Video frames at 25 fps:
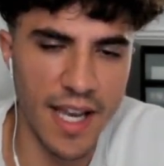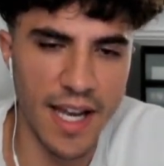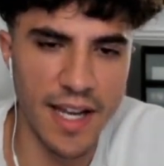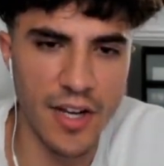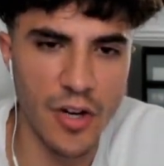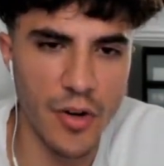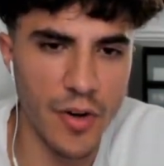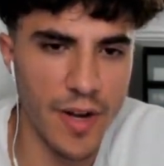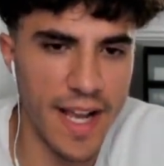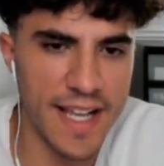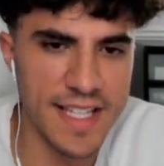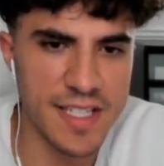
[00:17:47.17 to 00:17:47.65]
I
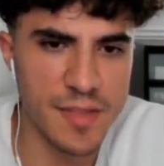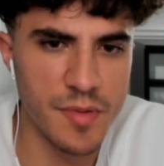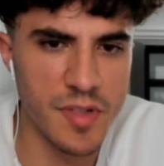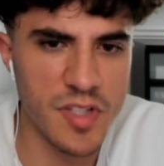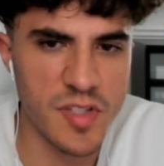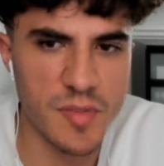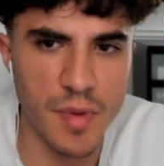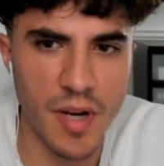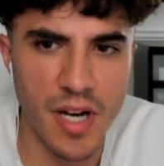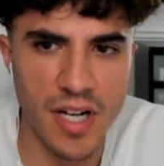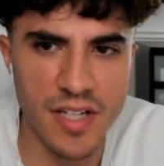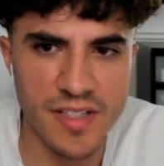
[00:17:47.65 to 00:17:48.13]
know. It has to be
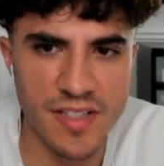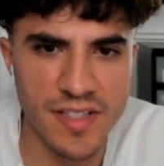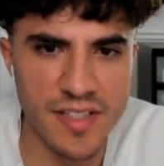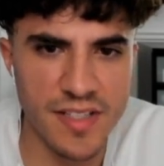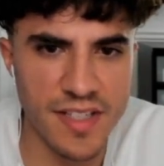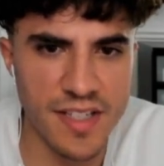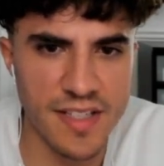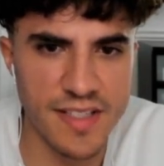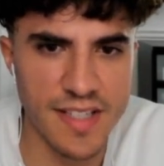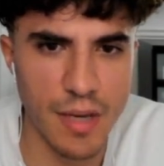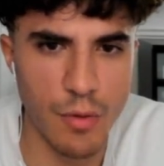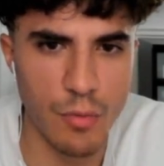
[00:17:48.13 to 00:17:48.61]
those boxes,
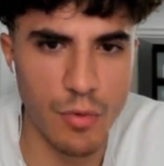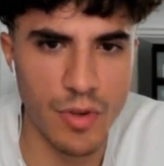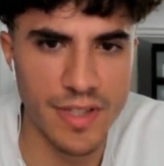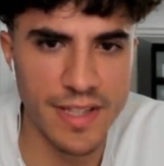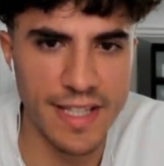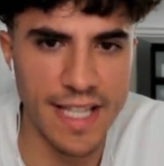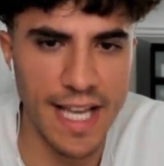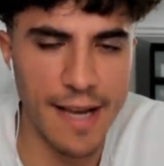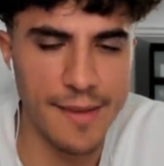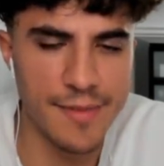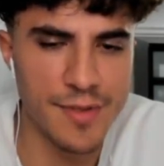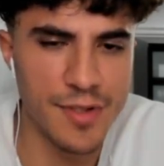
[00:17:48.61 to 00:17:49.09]
because, like, what
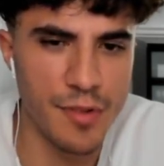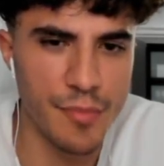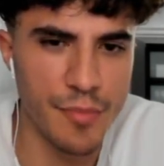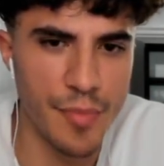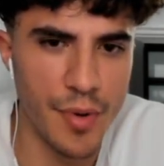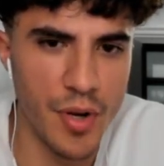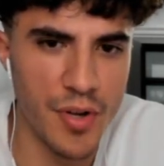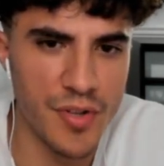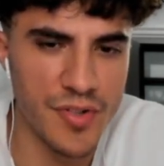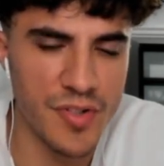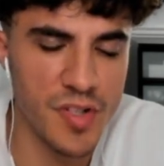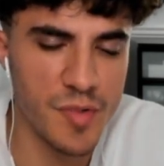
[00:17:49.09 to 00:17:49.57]
the absolute
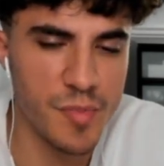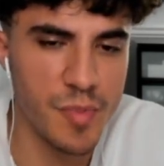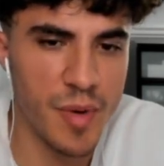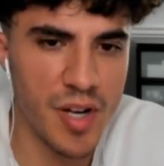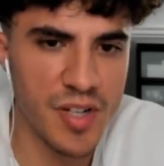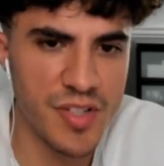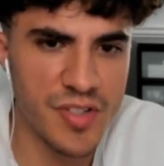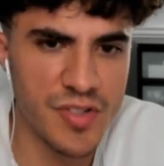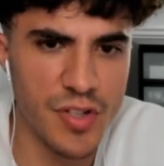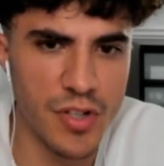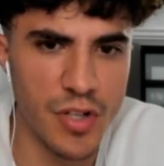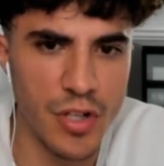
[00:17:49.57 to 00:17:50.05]
balls. Those
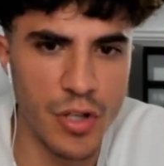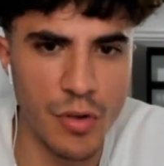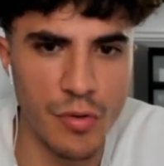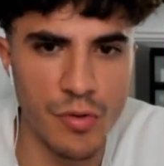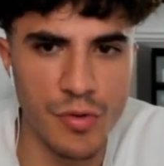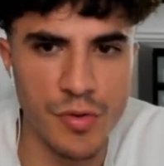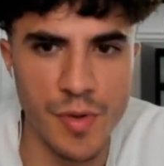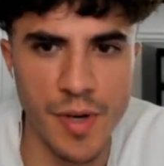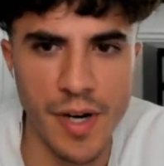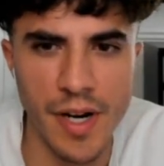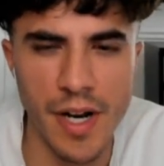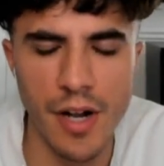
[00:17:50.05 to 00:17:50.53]
boxes are
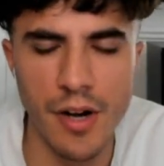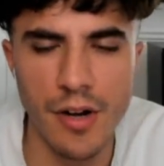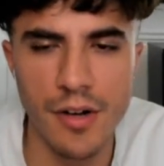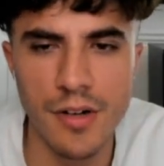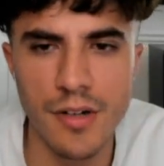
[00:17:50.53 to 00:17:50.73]
huge right now.